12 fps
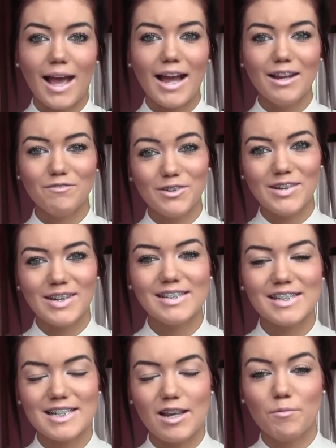Hi
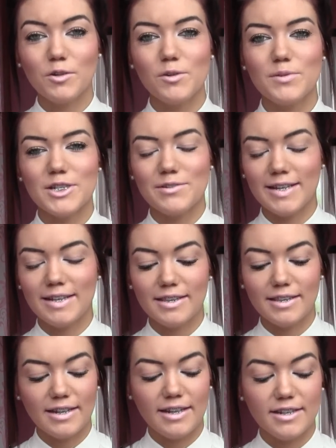everyone, today I'm going to be
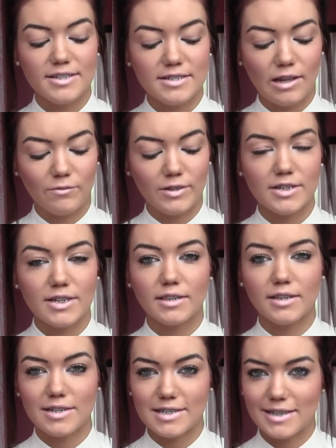doing the seven
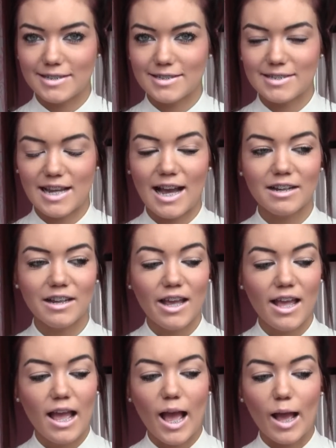deadly sins tag.
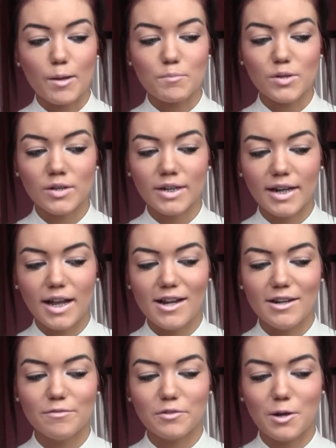I'm going to
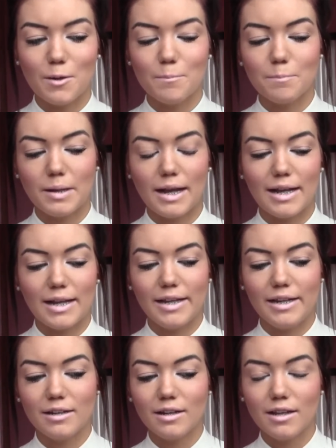kind of
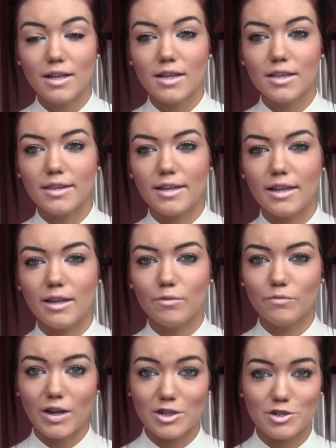combine the
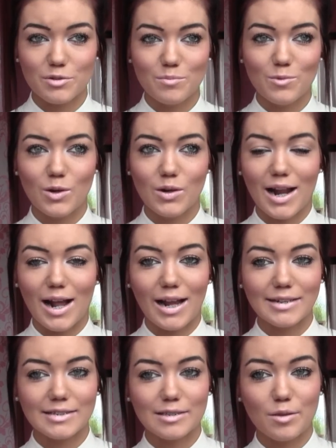fashion one
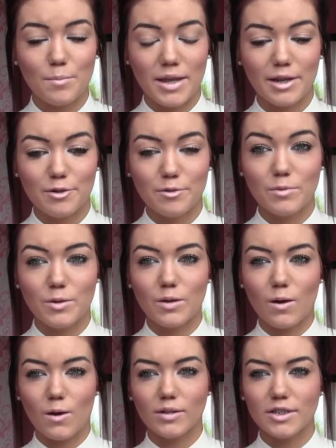and the makeup
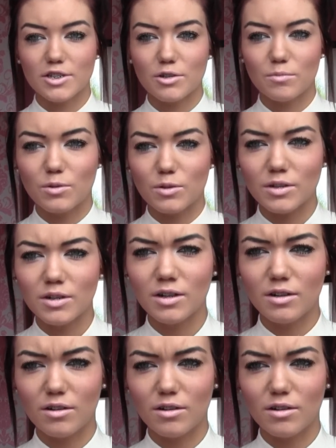one all into one.